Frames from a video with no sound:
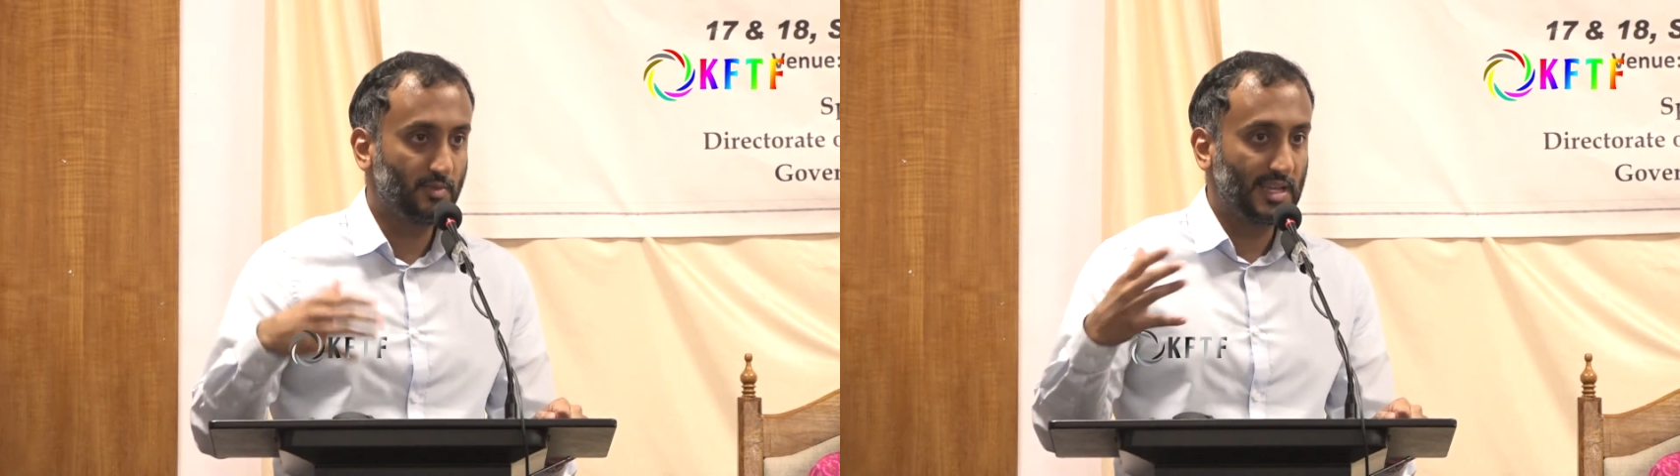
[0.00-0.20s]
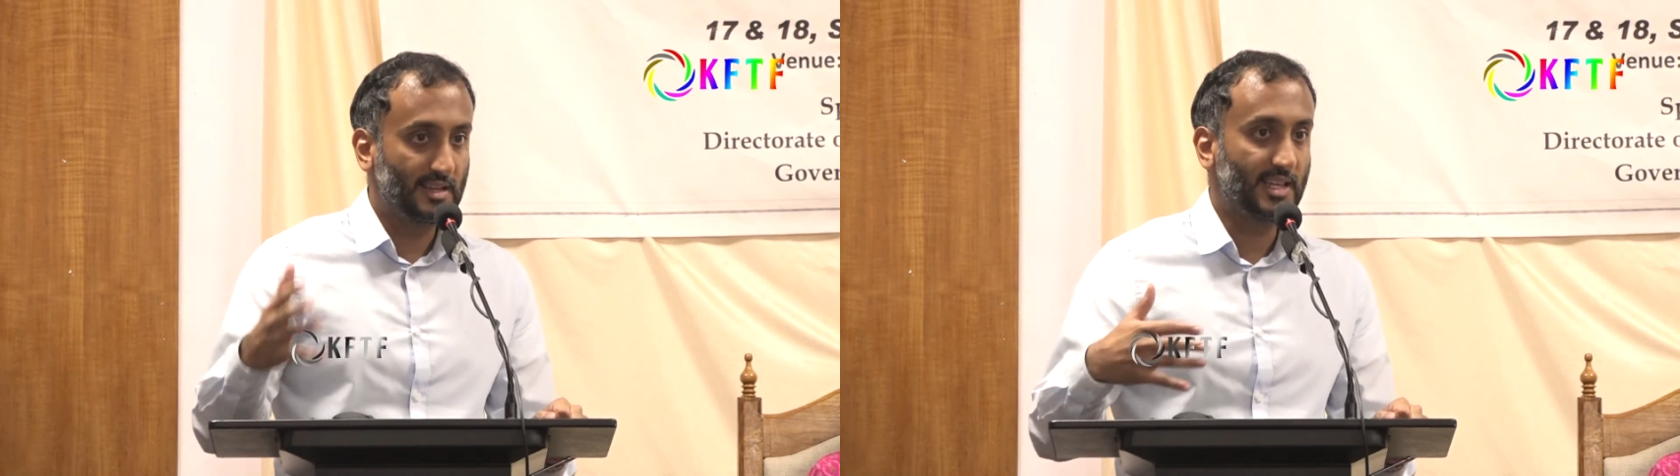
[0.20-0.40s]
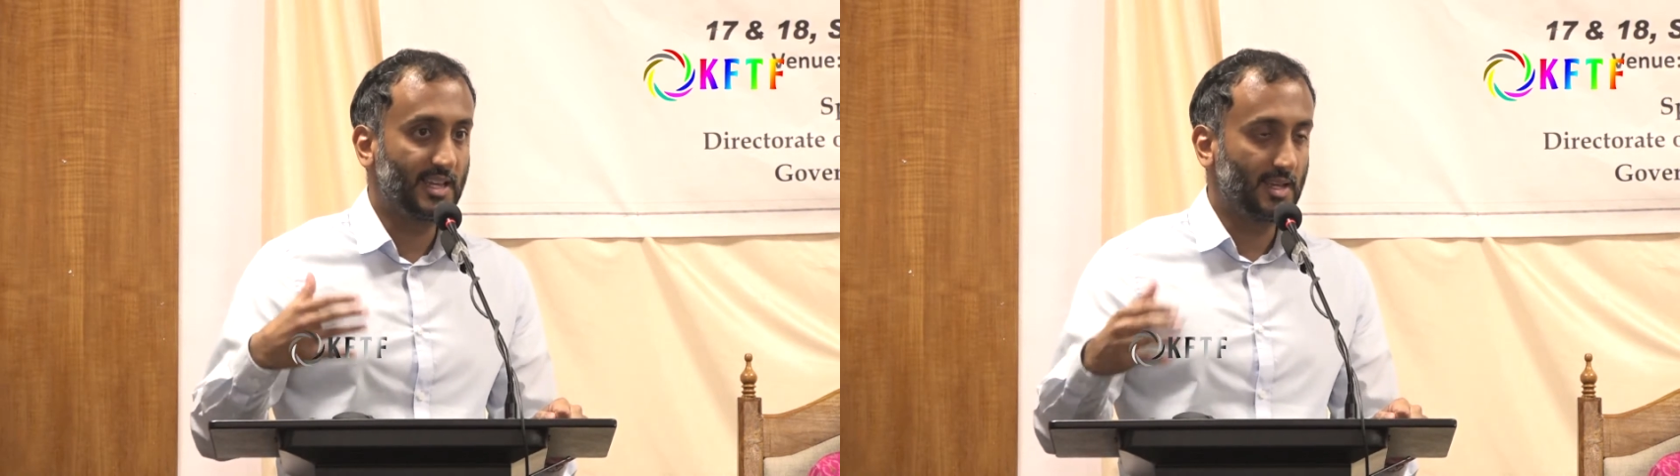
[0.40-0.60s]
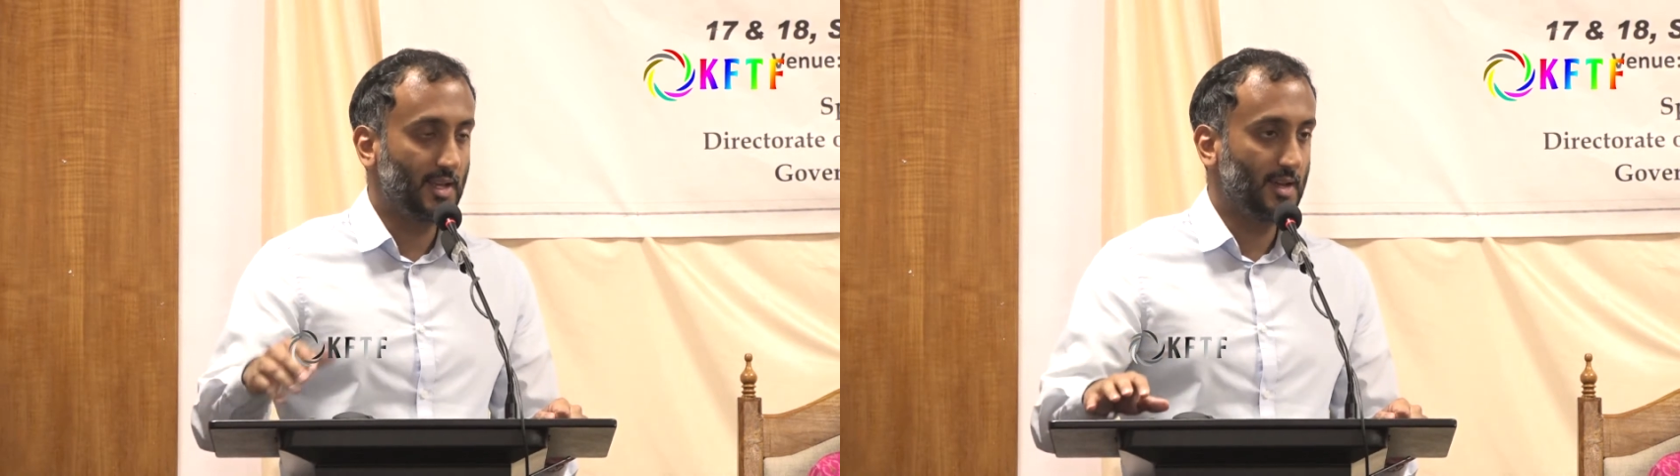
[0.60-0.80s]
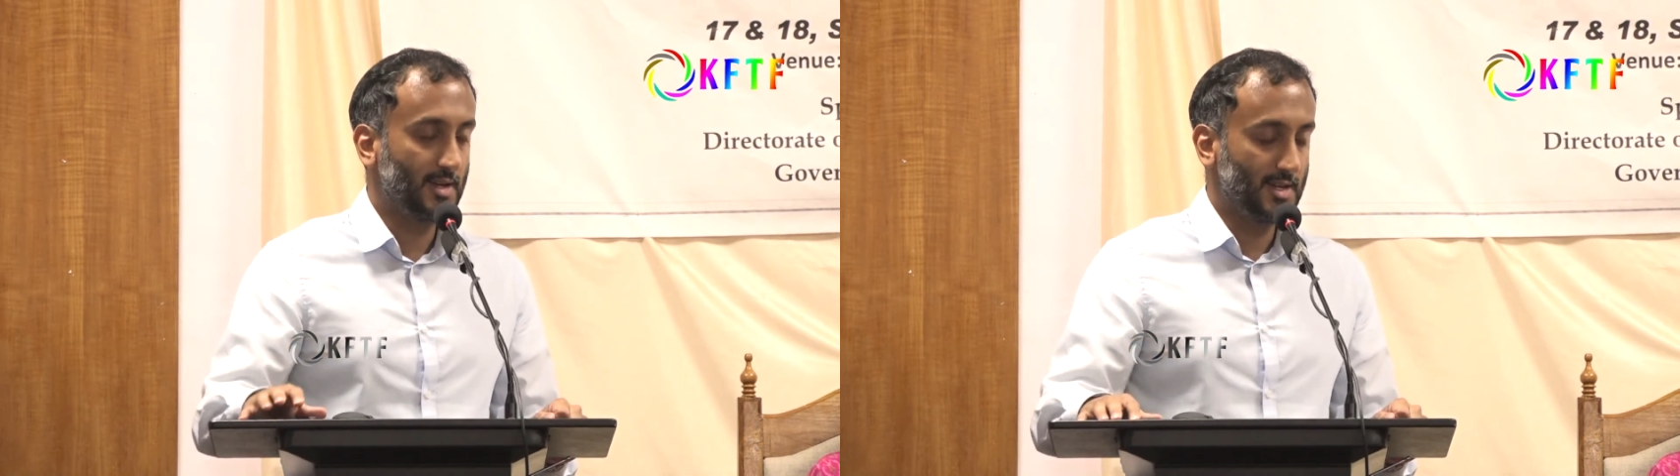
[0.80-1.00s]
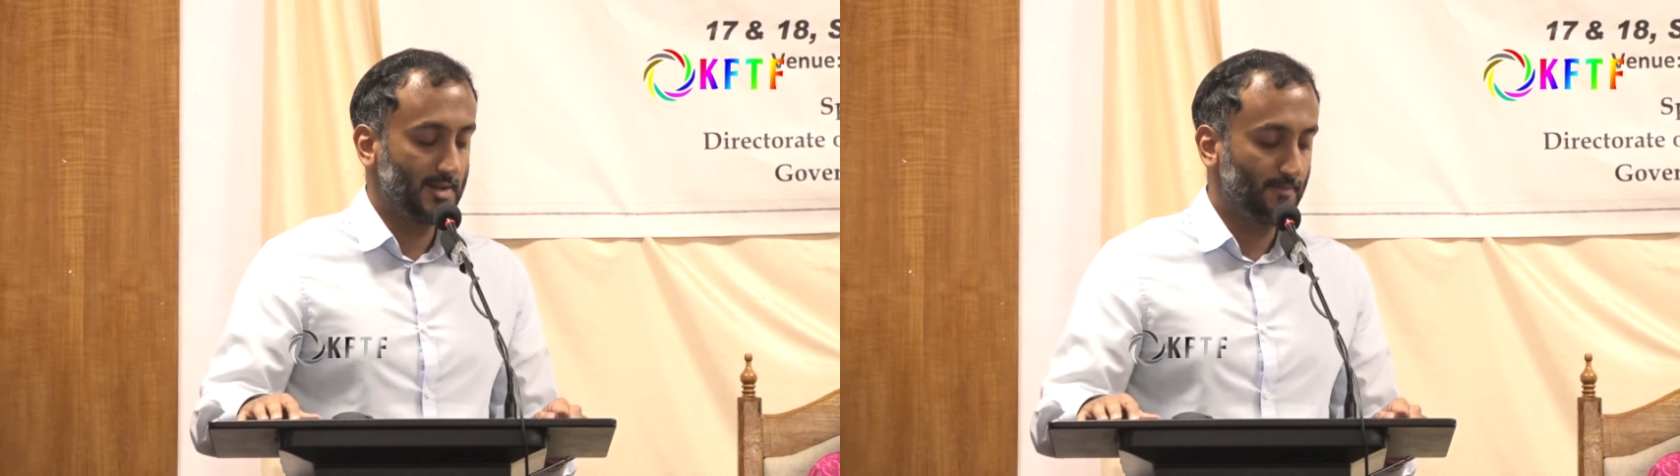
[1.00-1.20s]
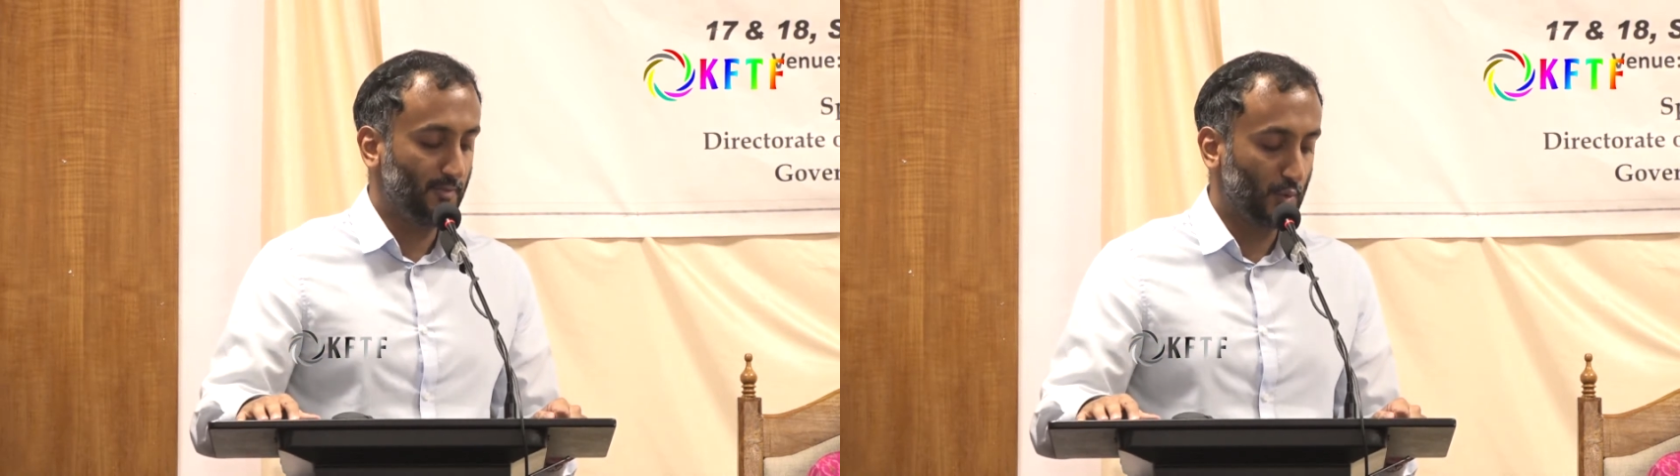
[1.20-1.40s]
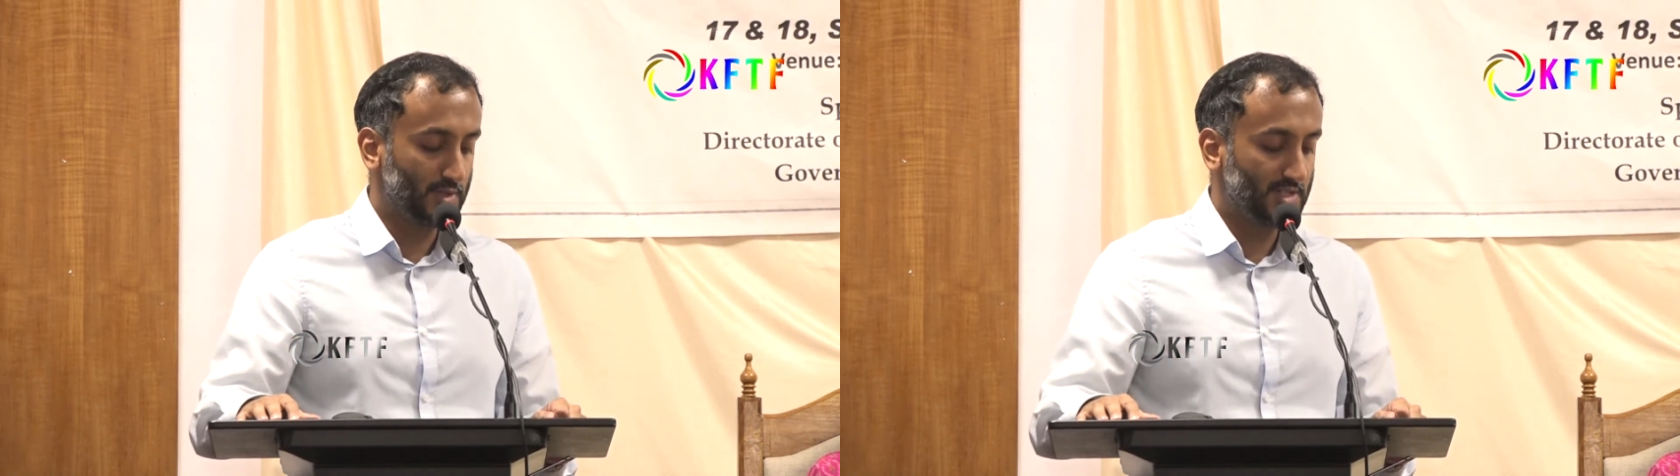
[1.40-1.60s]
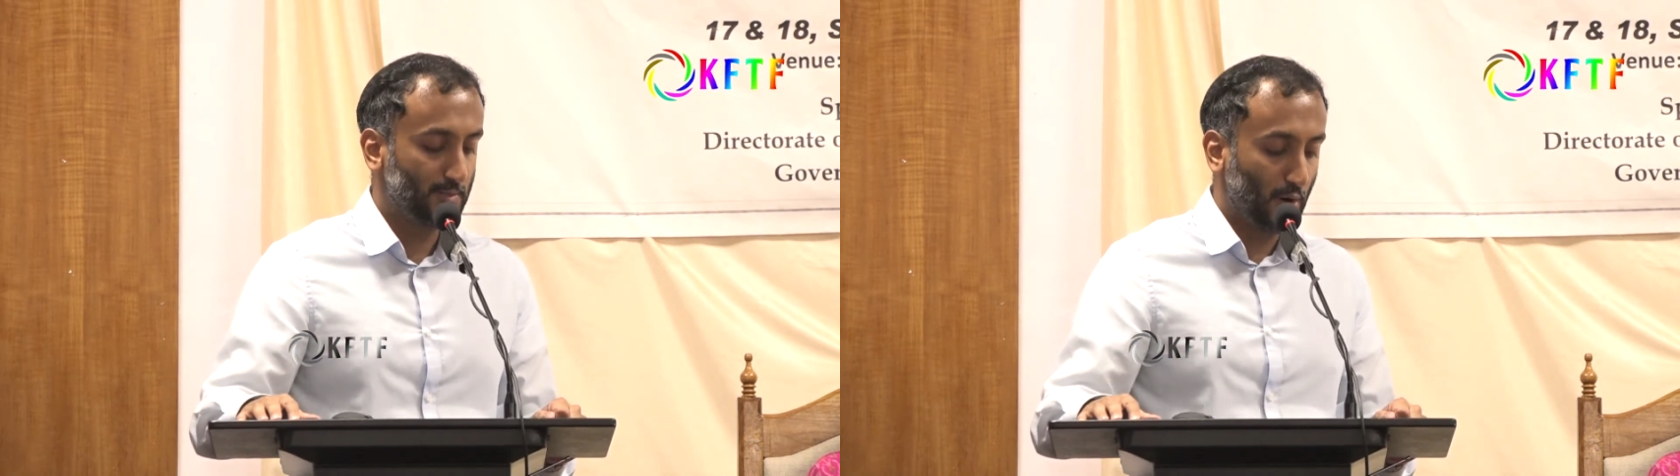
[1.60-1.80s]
thickly forested